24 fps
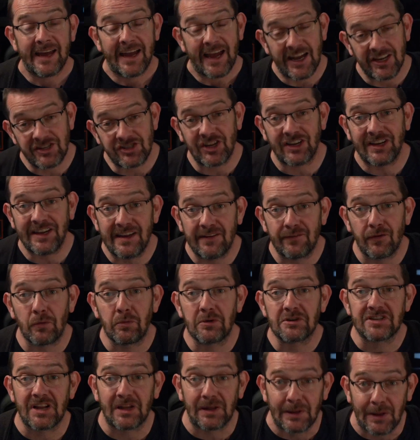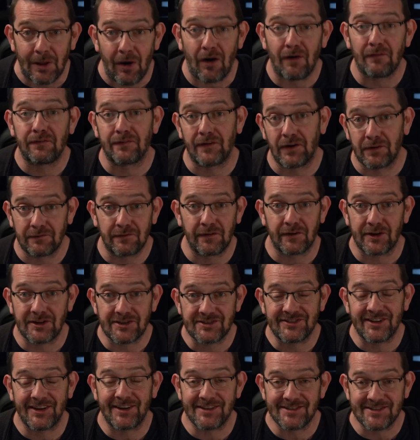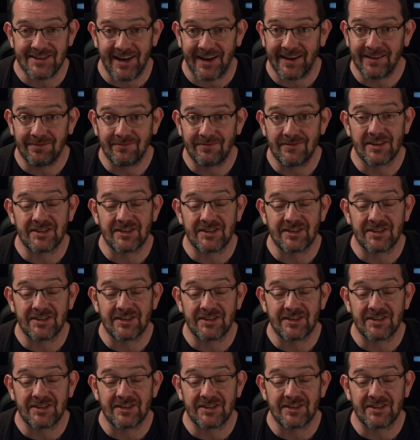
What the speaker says: Ancient Evil was a lot of fun for us to design.